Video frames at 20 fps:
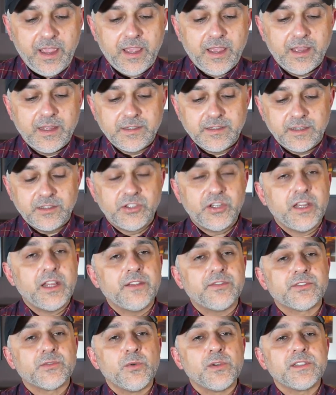And J
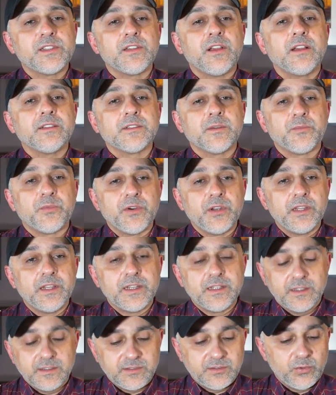F Schwarzlose
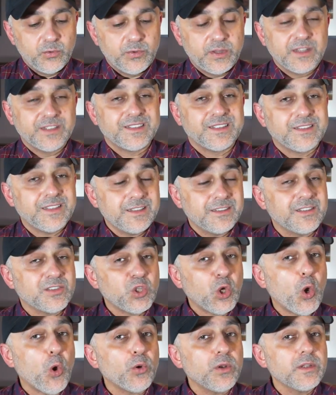Berlin is doing six
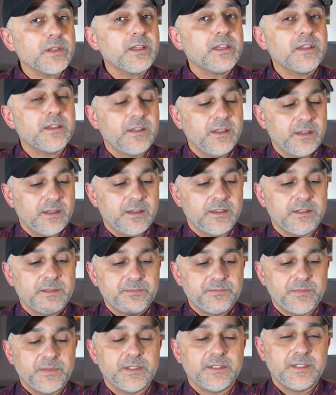total uh,
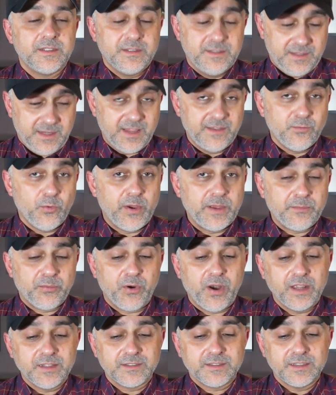giveaway
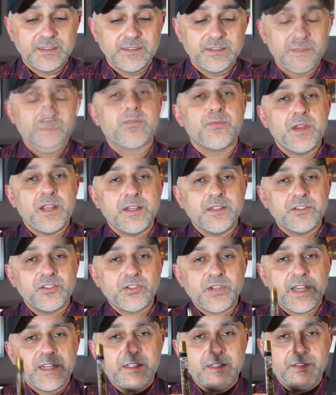prizes. Three on this
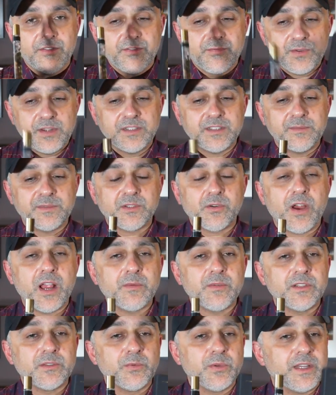channel and three
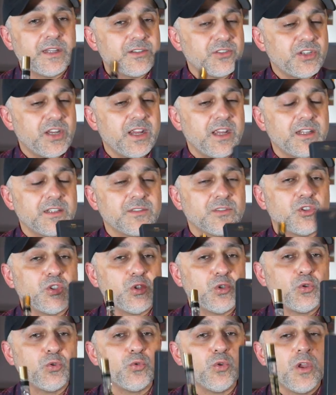subscribers will get a chance
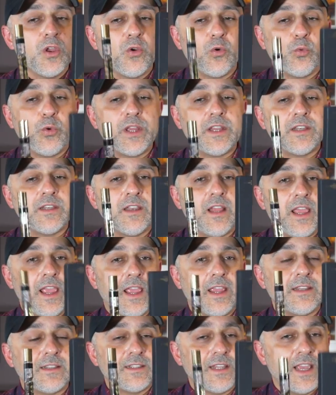to win
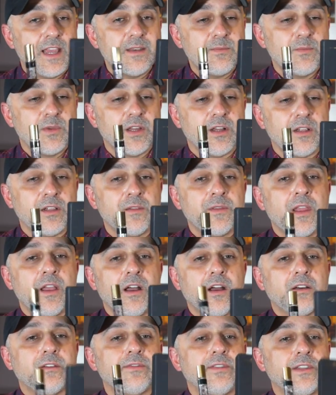a ten mil of